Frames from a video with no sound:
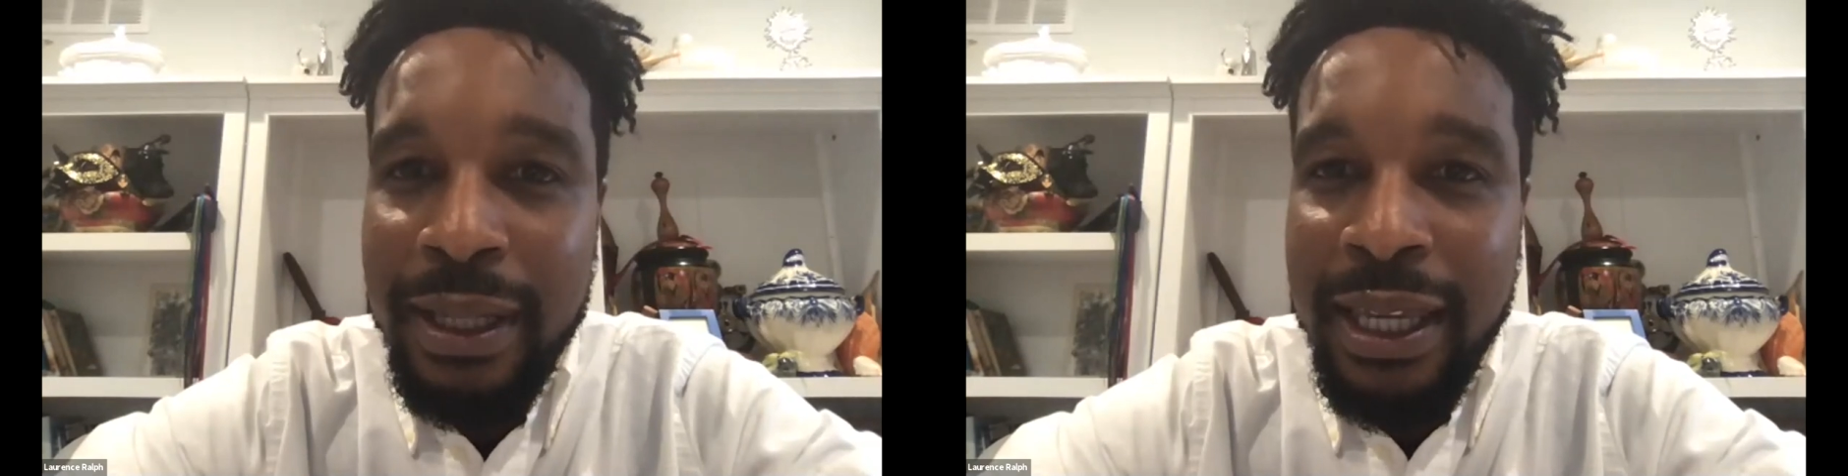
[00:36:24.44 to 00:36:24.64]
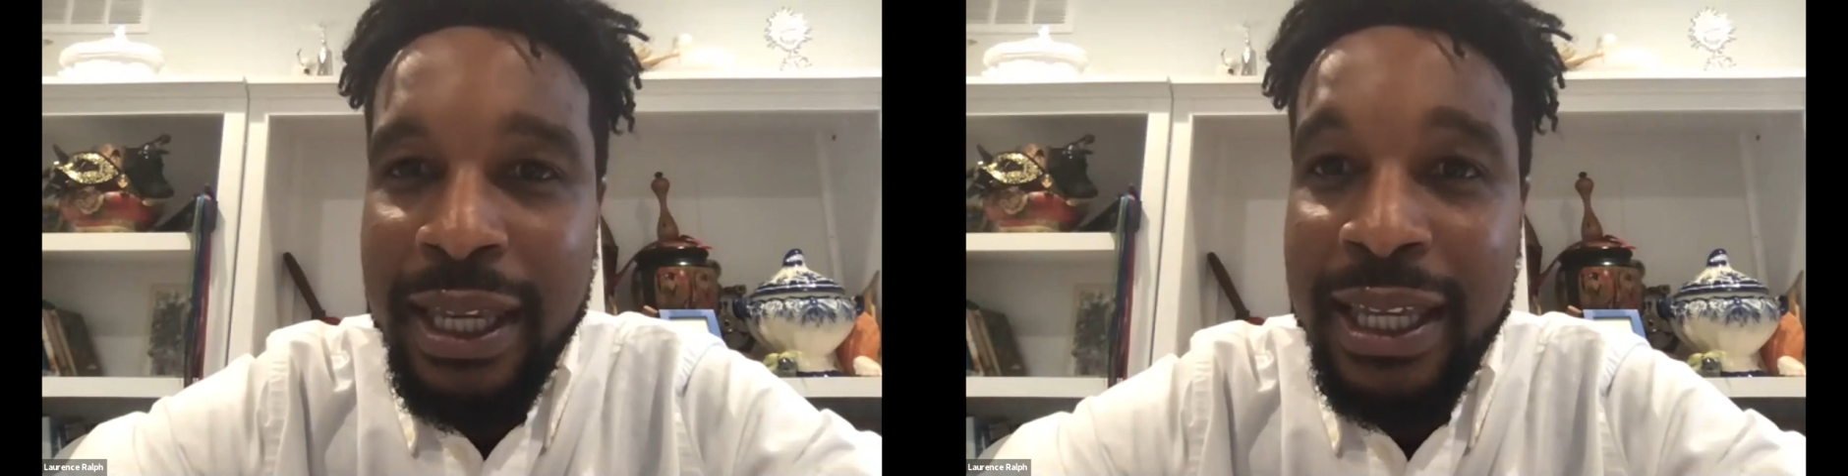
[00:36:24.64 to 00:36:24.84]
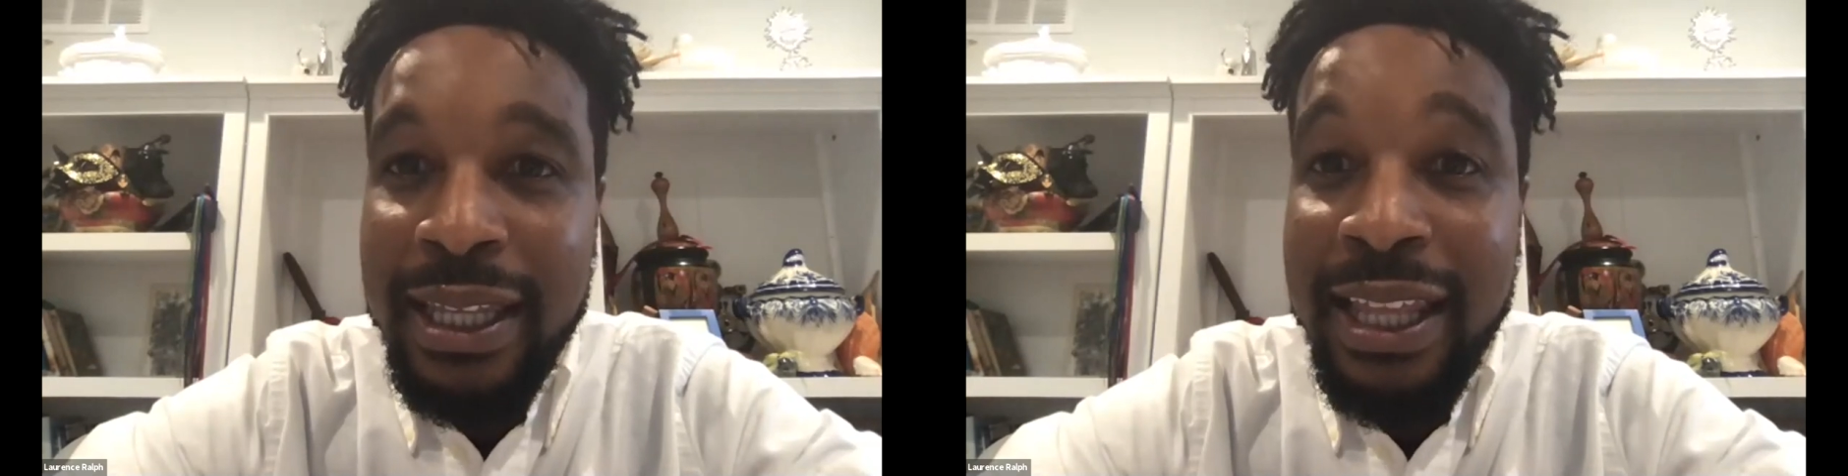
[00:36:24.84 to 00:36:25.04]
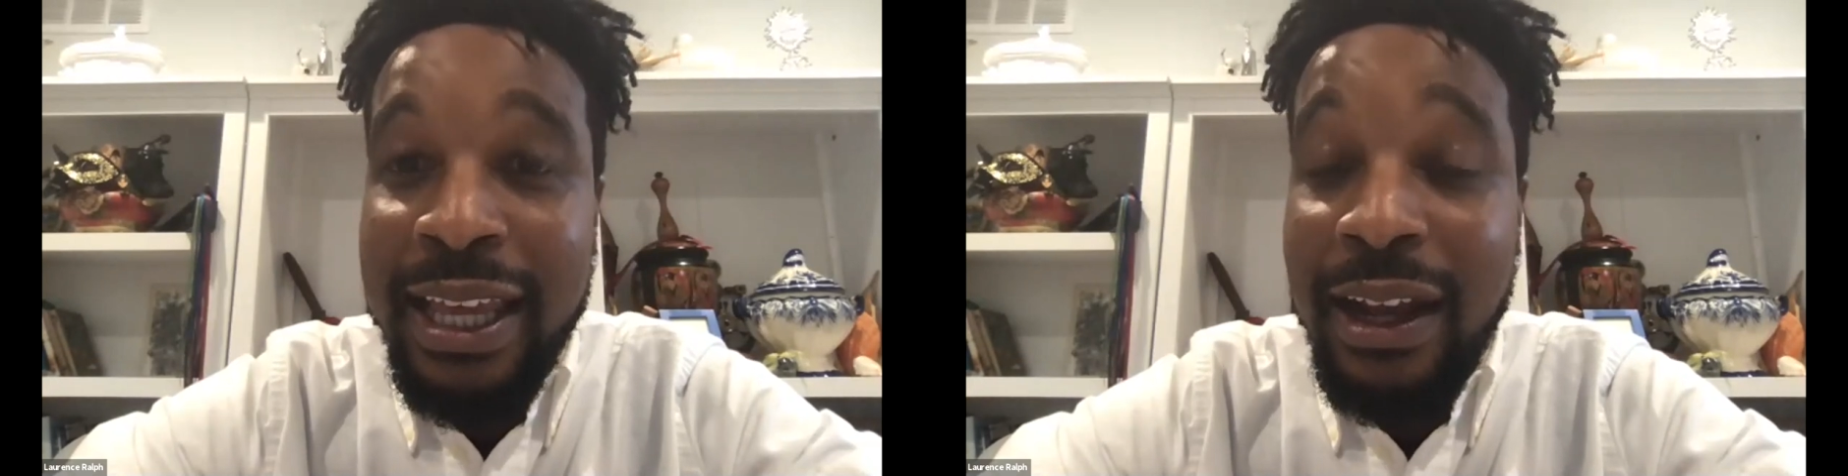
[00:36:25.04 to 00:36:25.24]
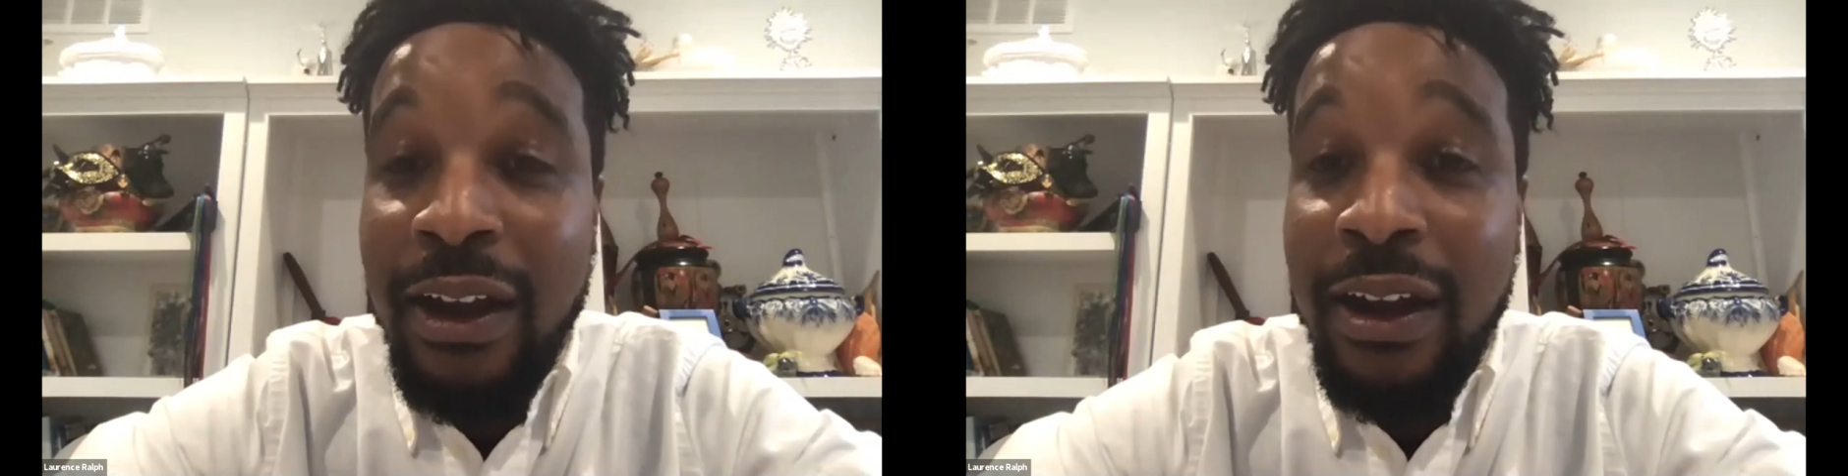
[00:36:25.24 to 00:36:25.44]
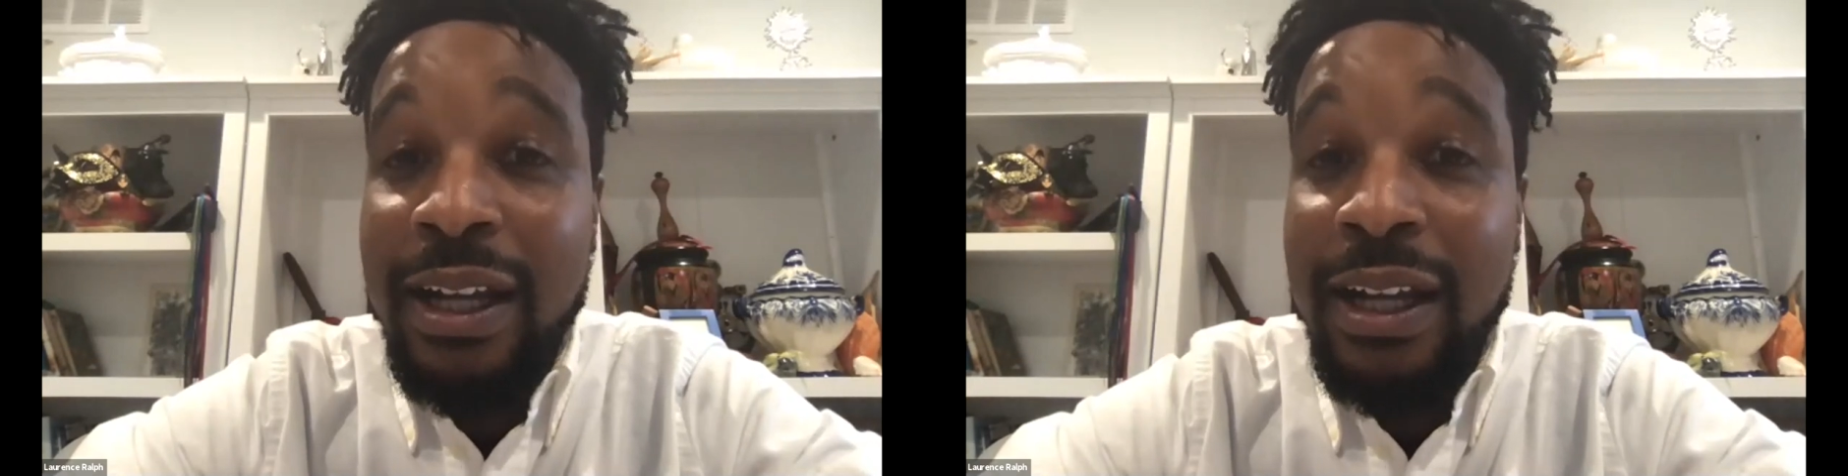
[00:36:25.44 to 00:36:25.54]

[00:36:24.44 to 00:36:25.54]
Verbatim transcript: And that our